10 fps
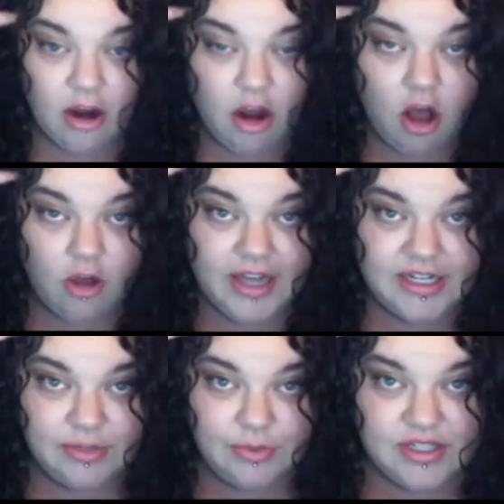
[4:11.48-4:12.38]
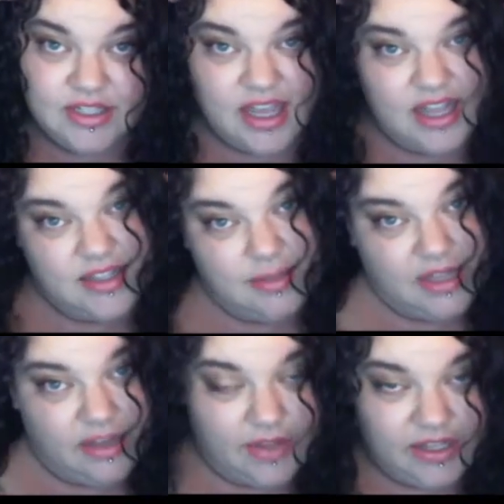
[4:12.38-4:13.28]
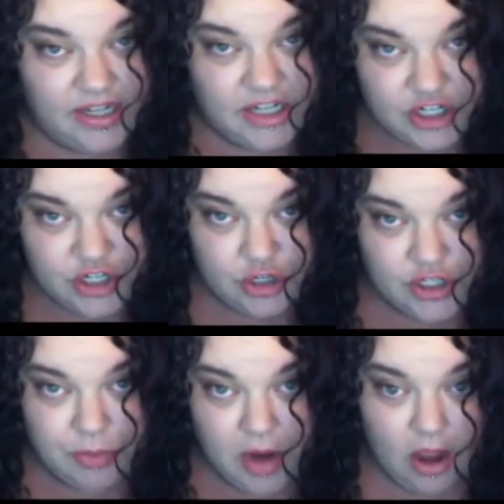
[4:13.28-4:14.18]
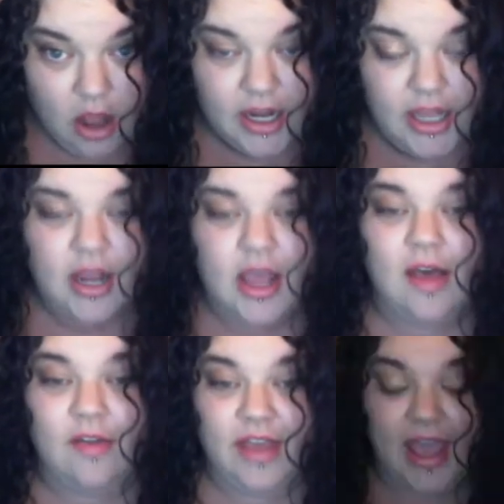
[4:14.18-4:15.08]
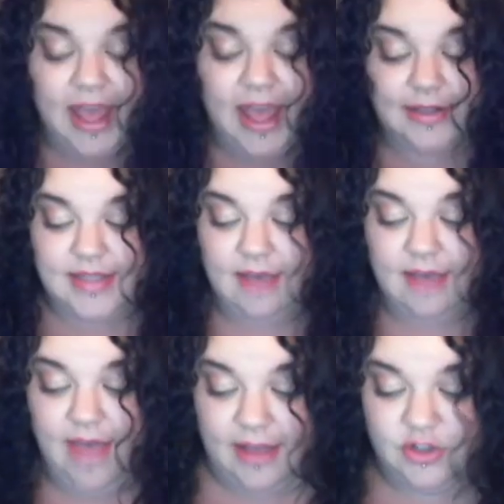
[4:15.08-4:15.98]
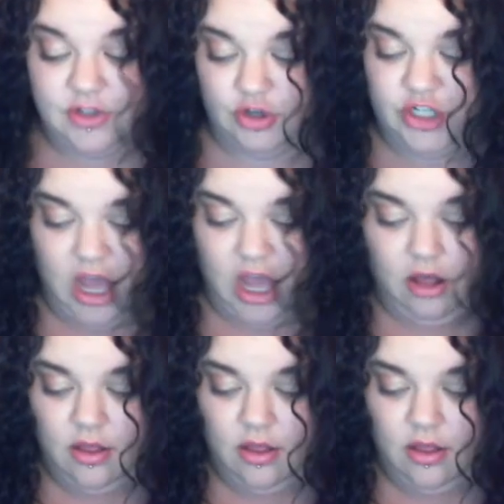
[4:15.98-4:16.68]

all I did was get some leave-in conditioner spray on it. The ends have extra gel.